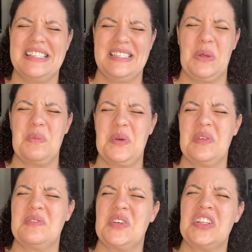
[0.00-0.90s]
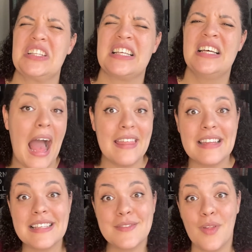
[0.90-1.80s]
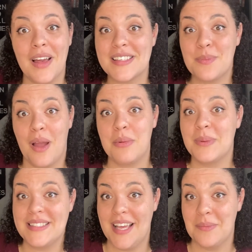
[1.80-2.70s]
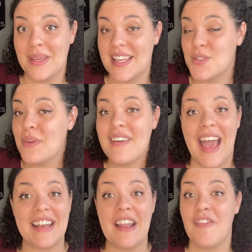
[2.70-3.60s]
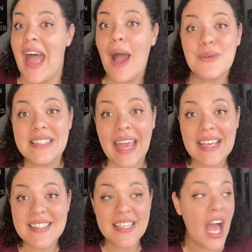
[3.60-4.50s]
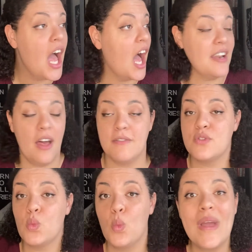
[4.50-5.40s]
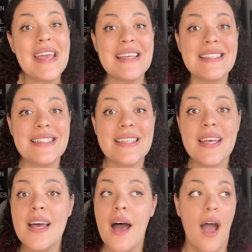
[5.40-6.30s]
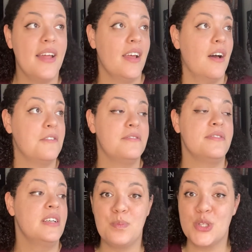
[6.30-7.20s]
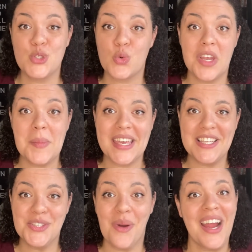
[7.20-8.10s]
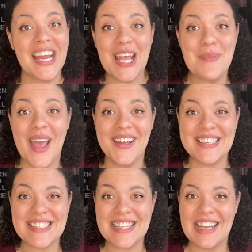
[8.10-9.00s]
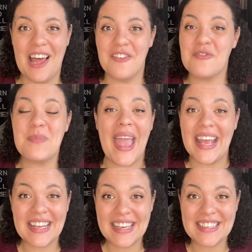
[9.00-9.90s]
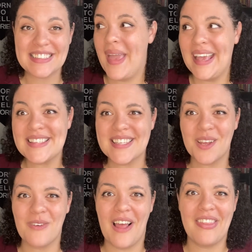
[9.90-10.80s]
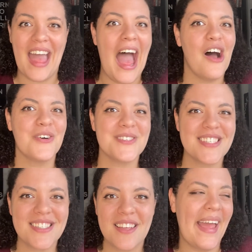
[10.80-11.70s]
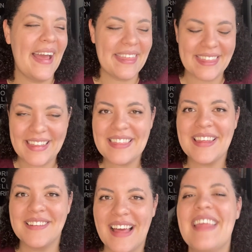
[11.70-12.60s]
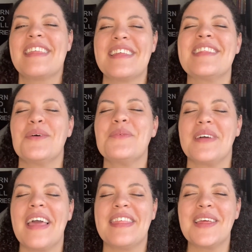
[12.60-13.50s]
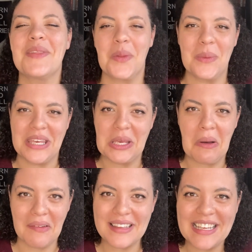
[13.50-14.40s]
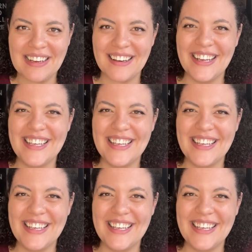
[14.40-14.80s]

It's so beautiful. I think this vlog is probably done because we've had enough outtakes, enough wind, enough screaming into our emails, enough panic pacing around the house. I think that we can call it here.